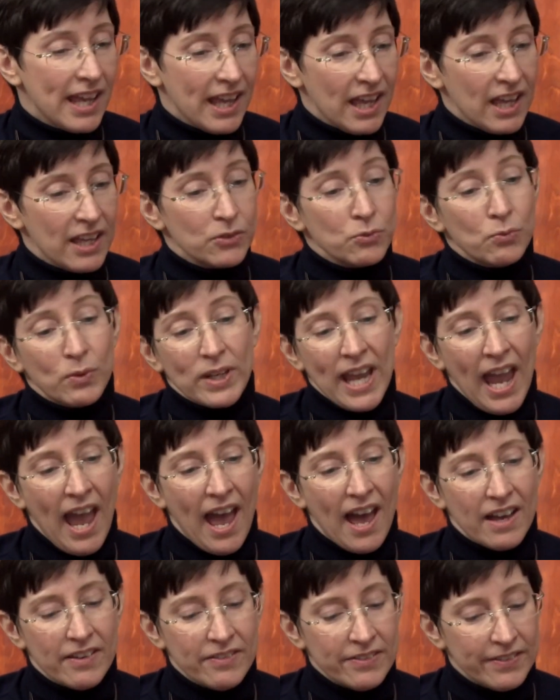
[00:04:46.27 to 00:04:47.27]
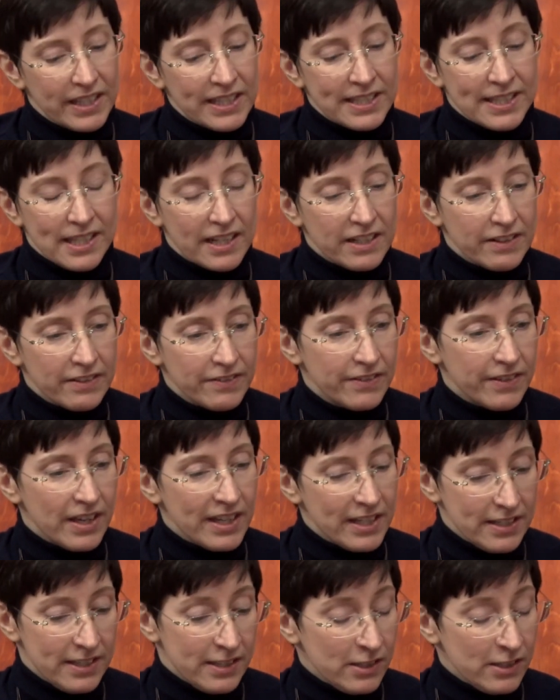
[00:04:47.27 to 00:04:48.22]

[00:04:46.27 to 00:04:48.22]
and we have a set of a uh,